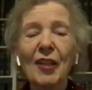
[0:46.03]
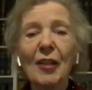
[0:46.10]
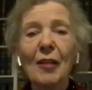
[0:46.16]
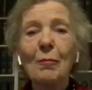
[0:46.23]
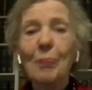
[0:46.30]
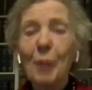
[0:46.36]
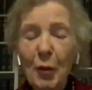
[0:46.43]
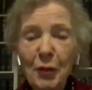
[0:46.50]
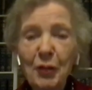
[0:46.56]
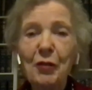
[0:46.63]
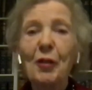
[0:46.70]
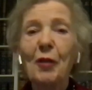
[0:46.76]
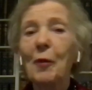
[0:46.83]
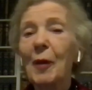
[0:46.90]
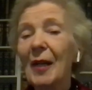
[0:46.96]
And
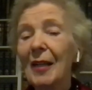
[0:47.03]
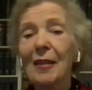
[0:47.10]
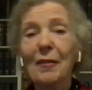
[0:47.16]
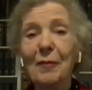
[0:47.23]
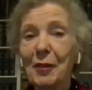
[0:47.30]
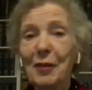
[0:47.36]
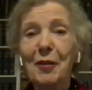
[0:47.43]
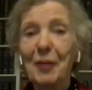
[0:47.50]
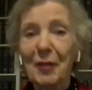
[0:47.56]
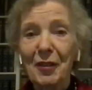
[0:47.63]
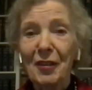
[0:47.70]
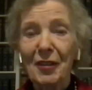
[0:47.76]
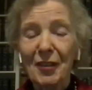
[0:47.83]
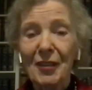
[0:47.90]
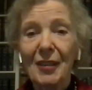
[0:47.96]
both require
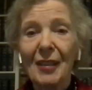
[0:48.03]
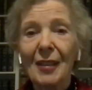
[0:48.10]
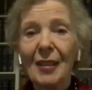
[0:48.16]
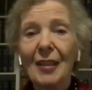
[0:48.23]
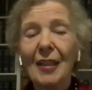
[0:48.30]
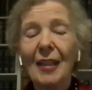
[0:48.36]
resources.